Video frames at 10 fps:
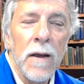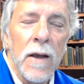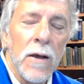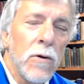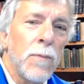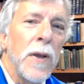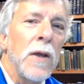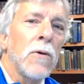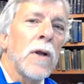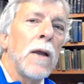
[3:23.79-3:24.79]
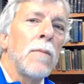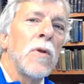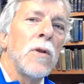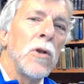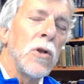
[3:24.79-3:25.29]
You know, Peter came
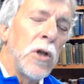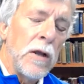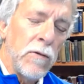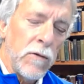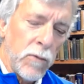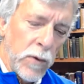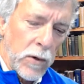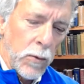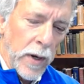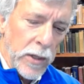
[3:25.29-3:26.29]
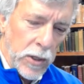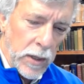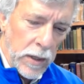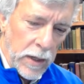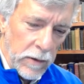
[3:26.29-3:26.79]
to Jesus with a
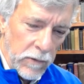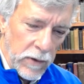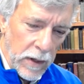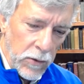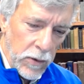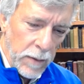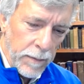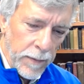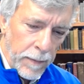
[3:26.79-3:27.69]
question and he said to him,